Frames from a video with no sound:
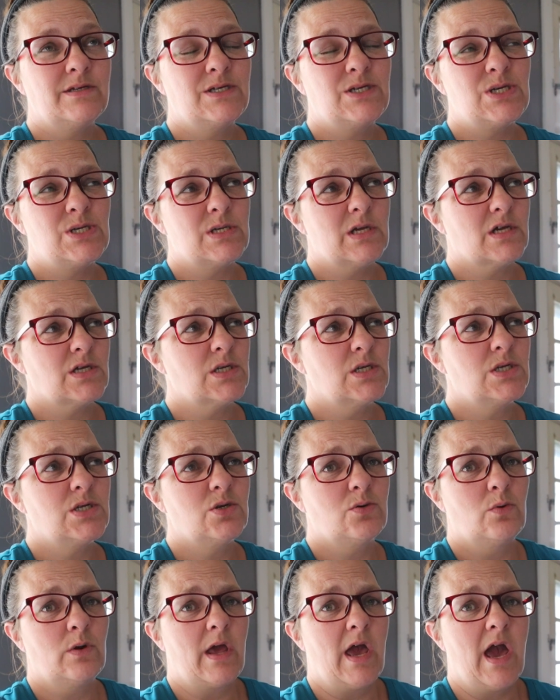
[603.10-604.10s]
she's actually
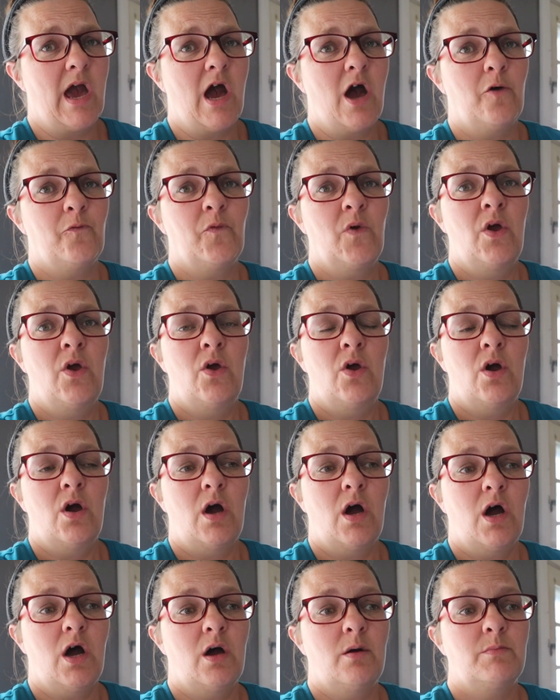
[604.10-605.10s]
two and a half,
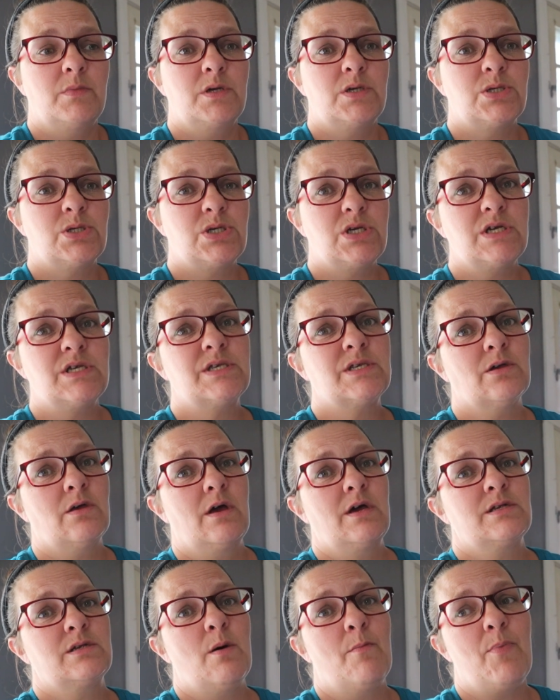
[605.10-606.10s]
um, she still
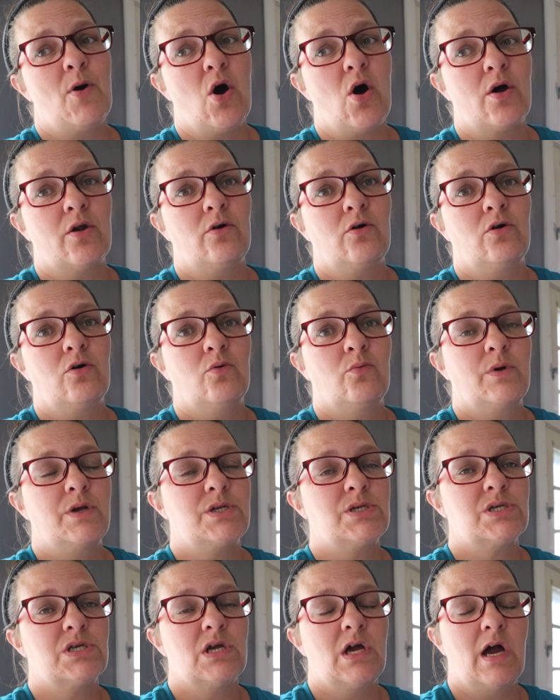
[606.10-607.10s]
has a bottle,
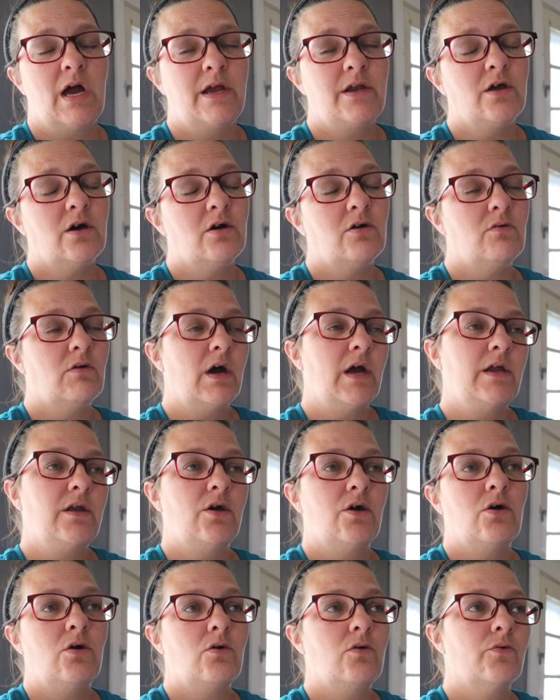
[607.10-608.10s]
which I know, I
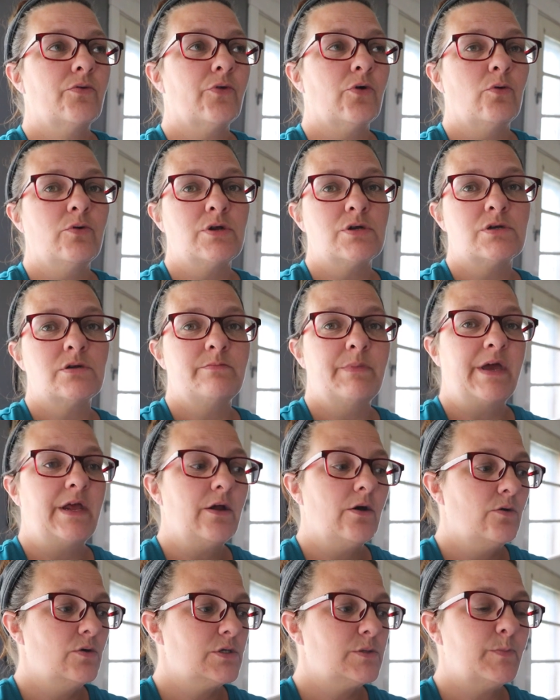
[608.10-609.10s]
know, throw your
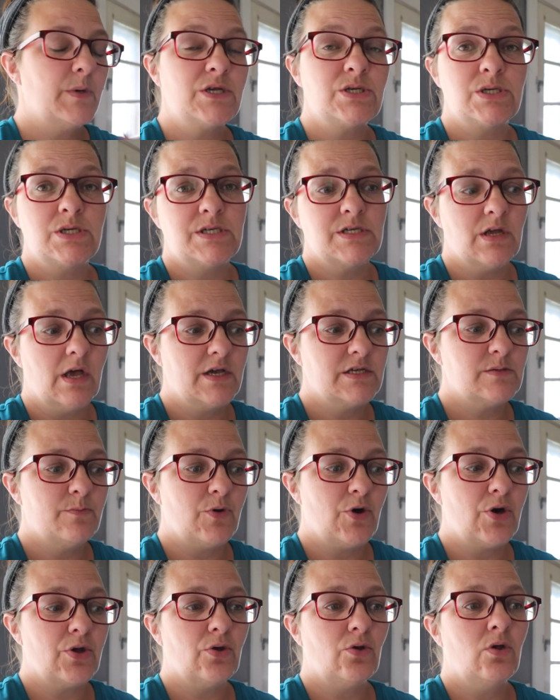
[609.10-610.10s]
tomatoes, but she still has a
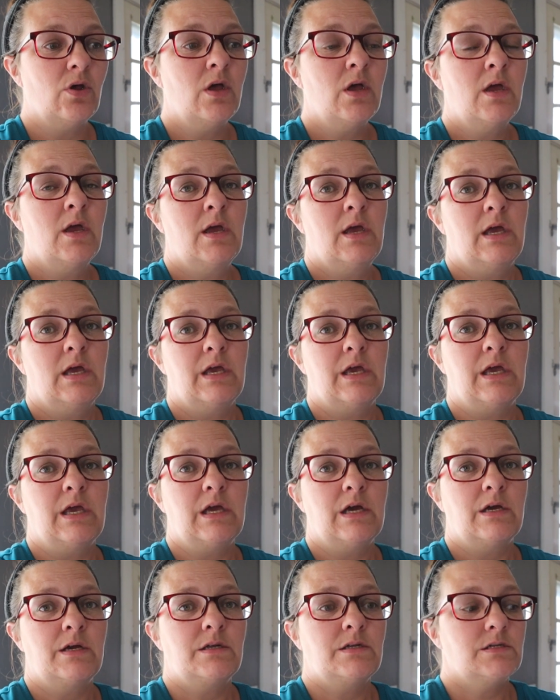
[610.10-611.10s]
bottle,
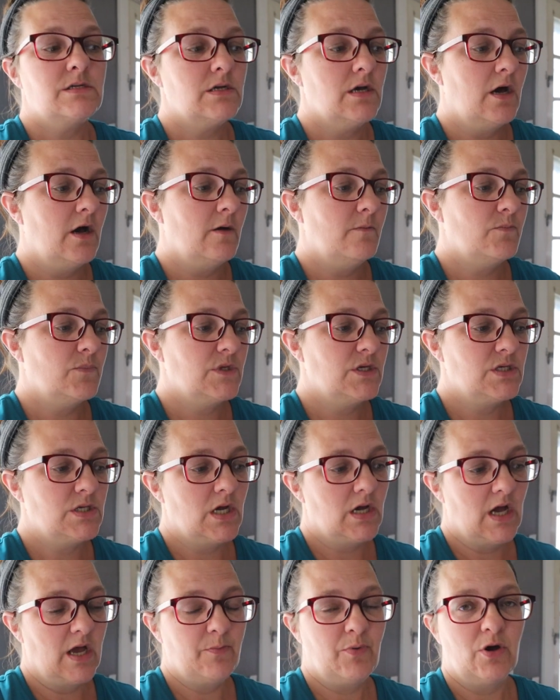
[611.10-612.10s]
and um,
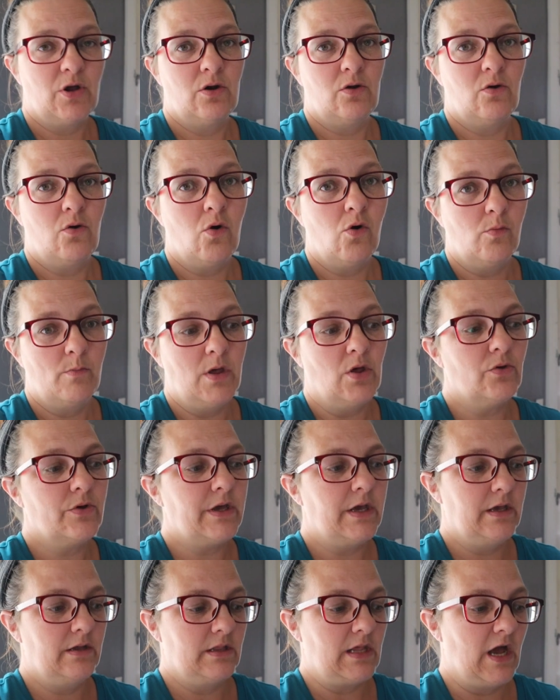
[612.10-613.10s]
I put whole
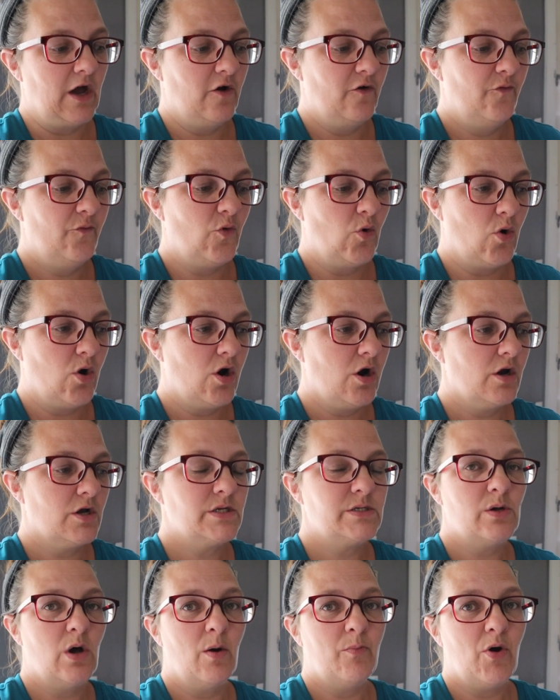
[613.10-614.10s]
milk in that for her,
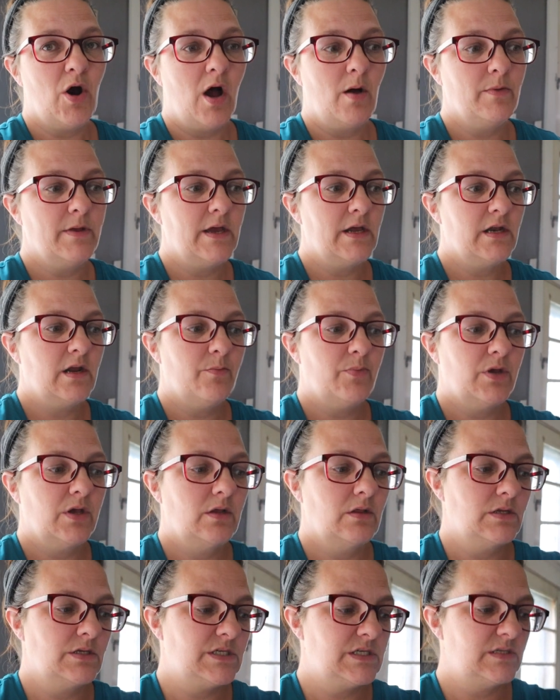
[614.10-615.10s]
so I'll probably end up bringing the